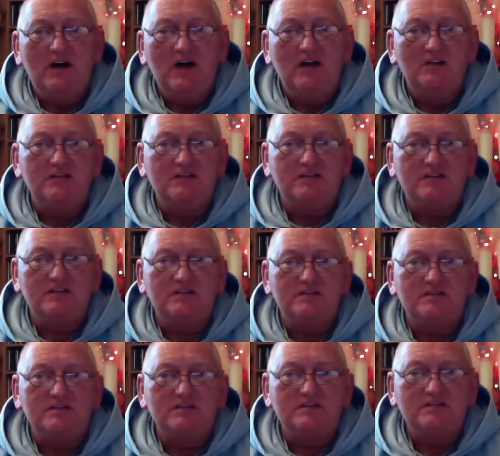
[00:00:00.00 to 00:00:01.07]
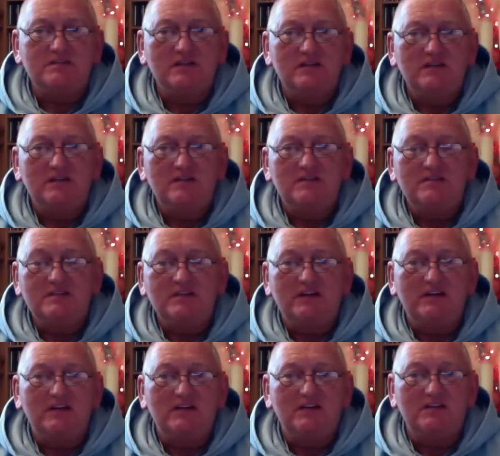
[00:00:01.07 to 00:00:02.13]
ulcers,
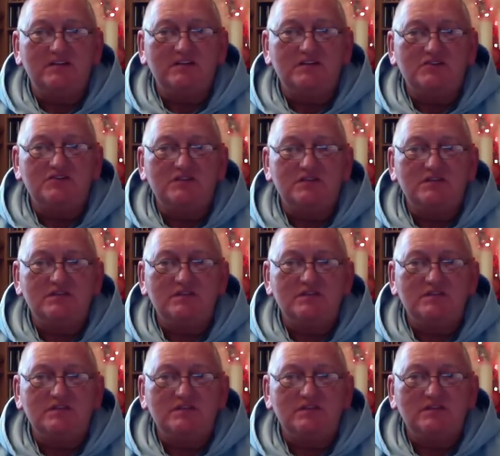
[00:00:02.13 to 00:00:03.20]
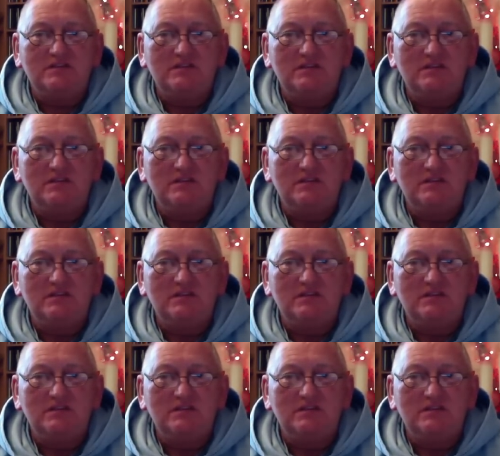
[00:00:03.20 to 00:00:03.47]
skin conditions.